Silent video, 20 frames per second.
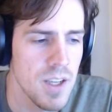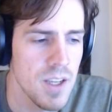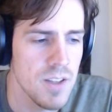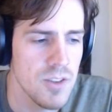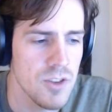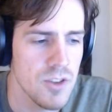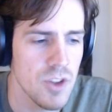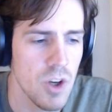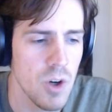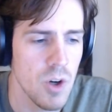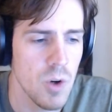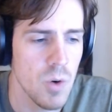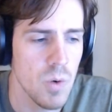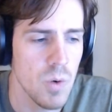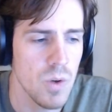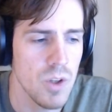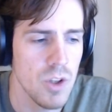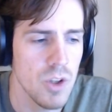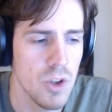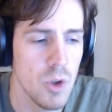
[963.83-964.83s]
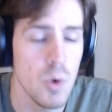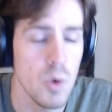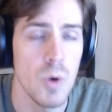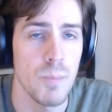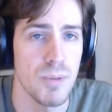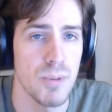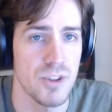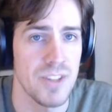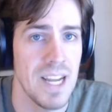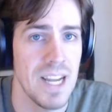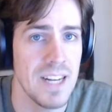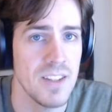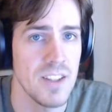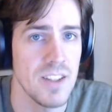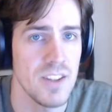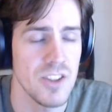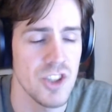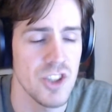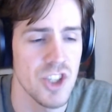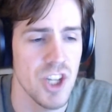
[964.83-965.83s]
So you are protecting
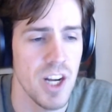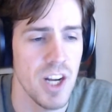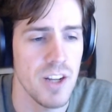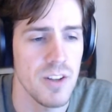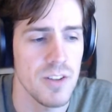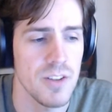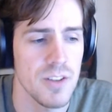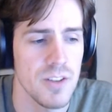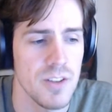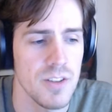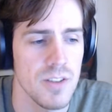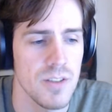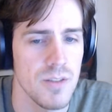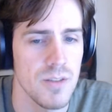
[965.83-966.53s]
this child